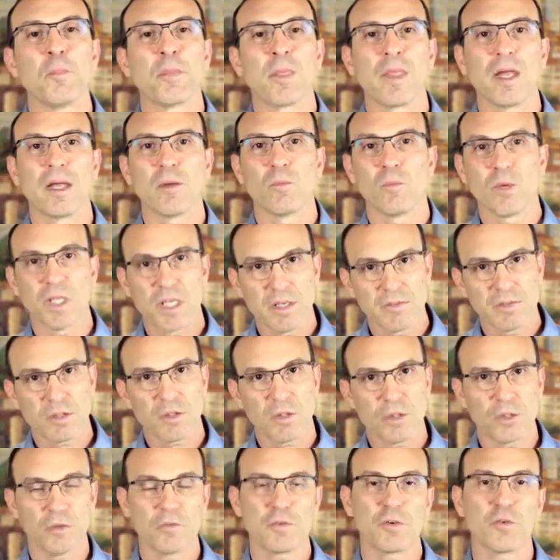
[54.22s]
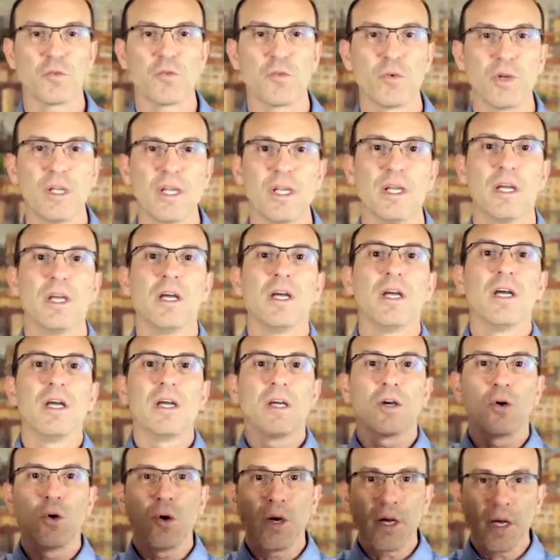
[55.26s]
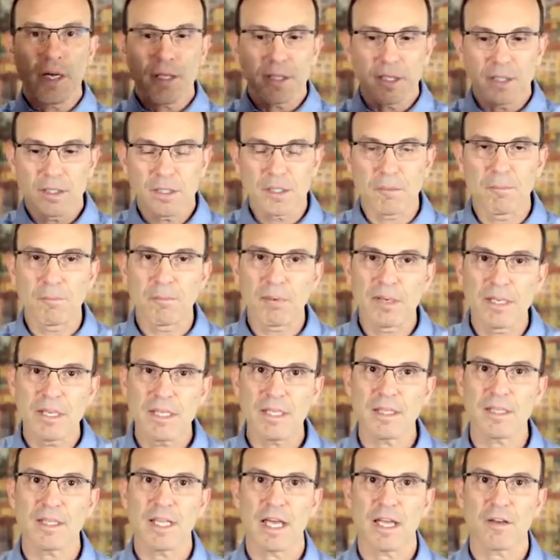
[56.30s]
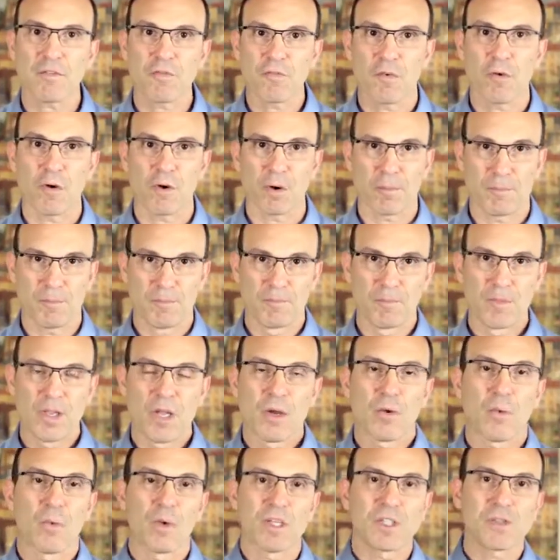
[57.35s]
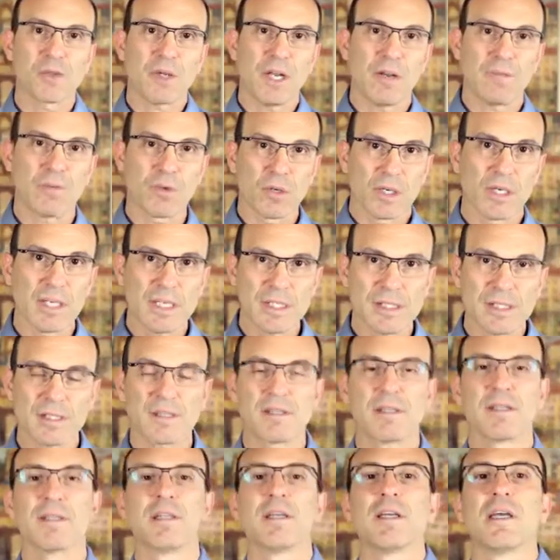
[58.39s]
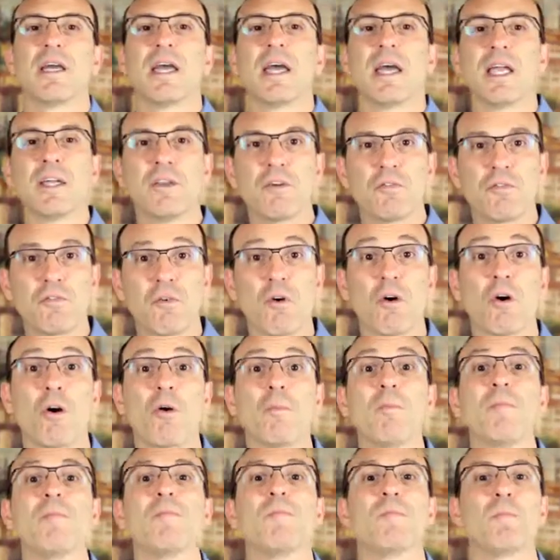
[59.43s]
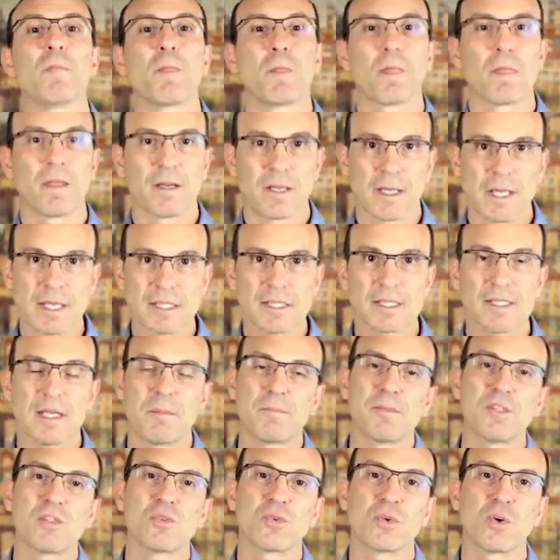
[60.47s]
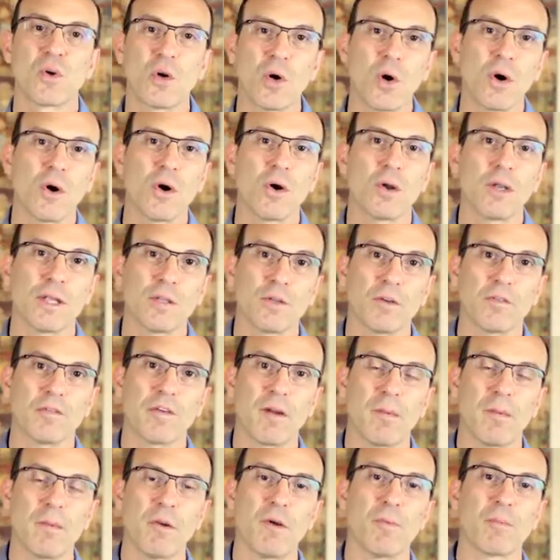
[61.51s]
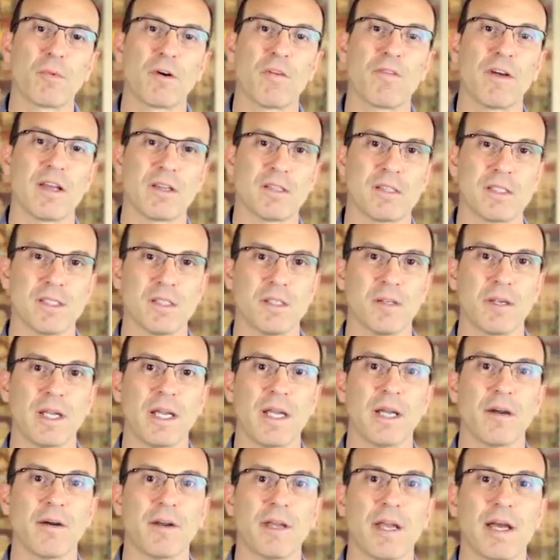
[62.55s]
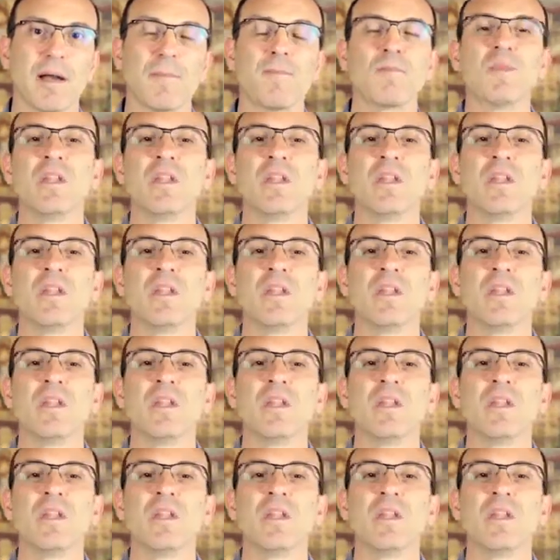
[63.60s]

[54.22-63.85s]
and we give it to you for free. Go ahead and complete that form. Once you have your list and your form, next step is to call adult family home providers in your area